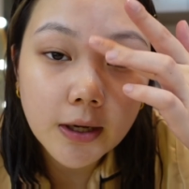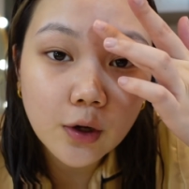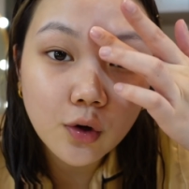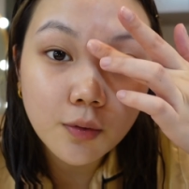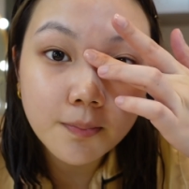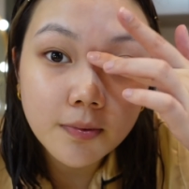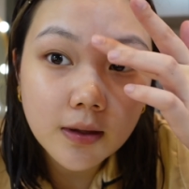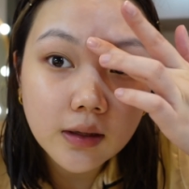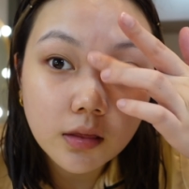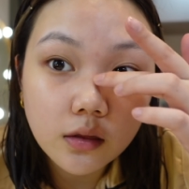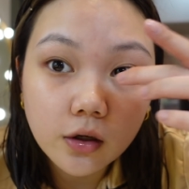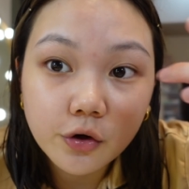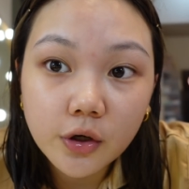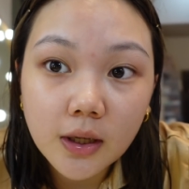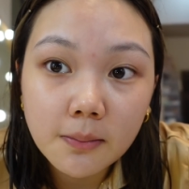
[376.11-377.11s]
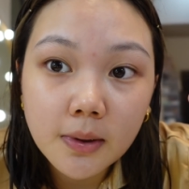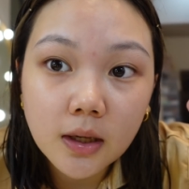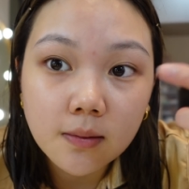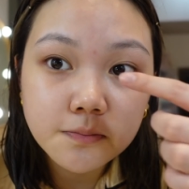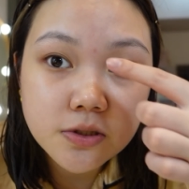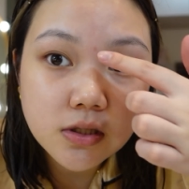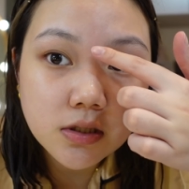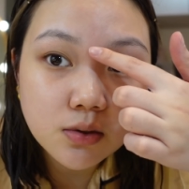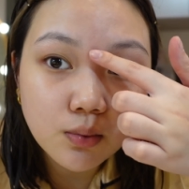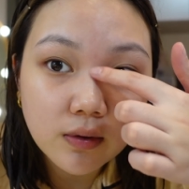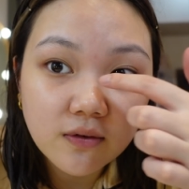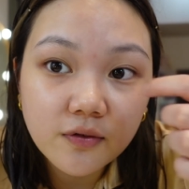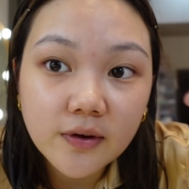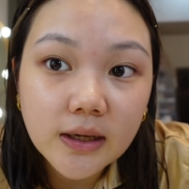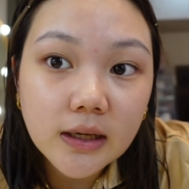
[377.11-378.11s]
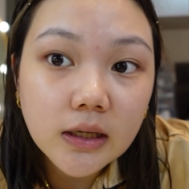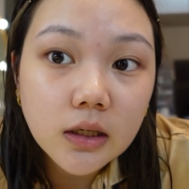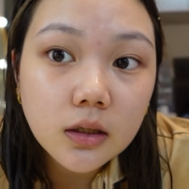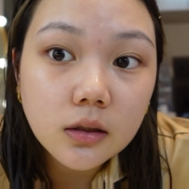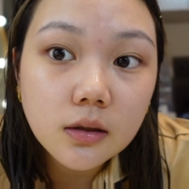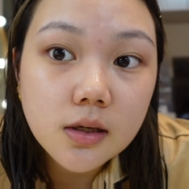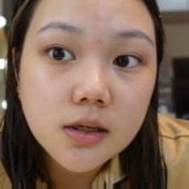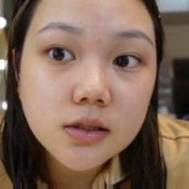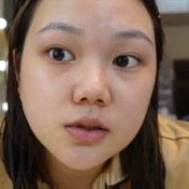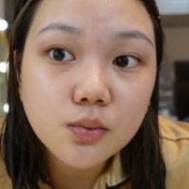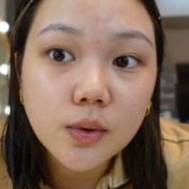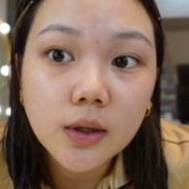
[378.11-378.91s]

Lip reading: I hope that the cream helps this one fade as